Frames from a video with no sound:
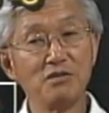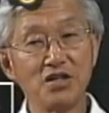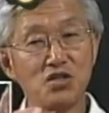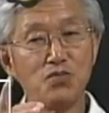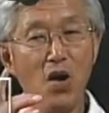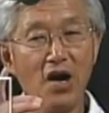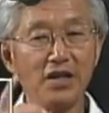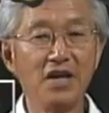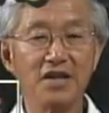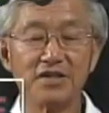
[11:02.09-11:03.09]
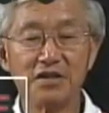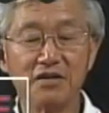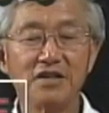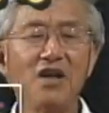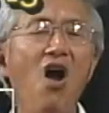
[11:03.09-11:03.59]
of the smart kids. You
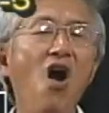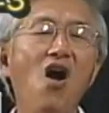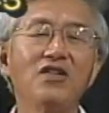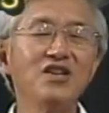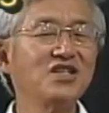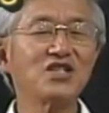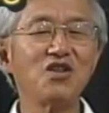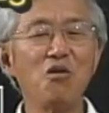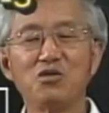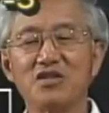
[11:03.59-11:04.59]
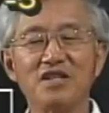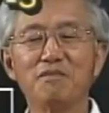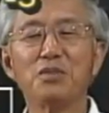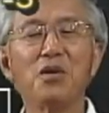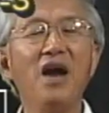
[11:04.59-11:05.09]
know, they say, oh, this is so
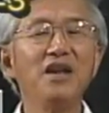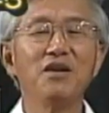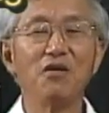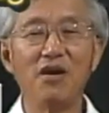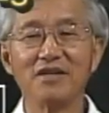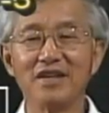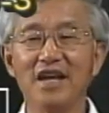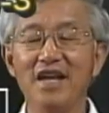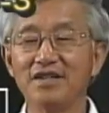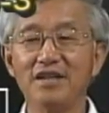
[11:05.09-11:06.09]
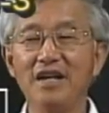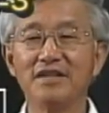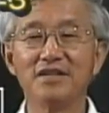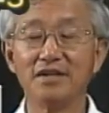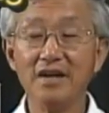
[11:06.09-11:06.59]
simple. I know all the
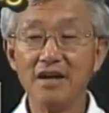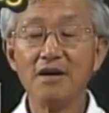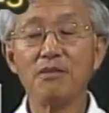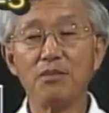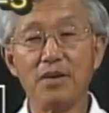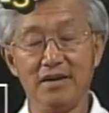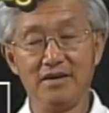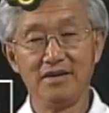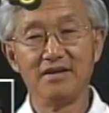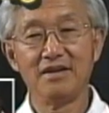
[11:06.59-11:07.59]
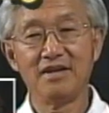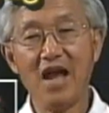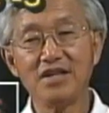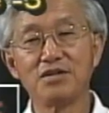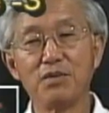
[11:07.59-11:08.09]
answers. But
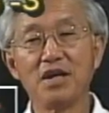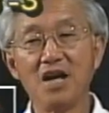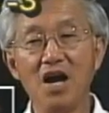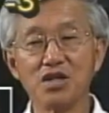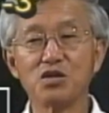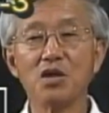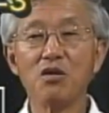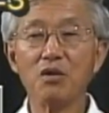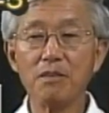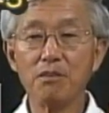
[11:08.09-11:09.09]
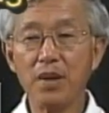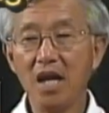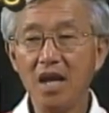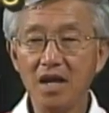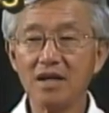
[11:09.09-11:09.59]
that's because we
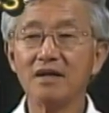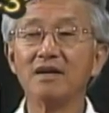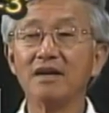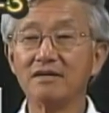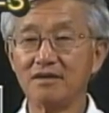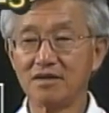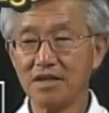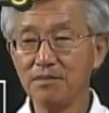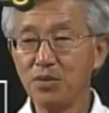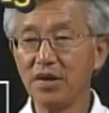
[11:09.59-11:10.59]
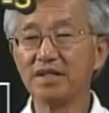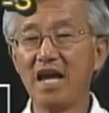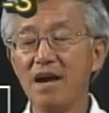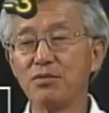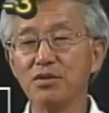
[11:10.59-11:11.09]
pick simple
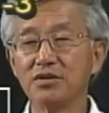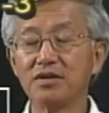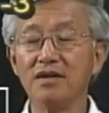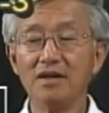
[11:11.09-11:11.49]
examples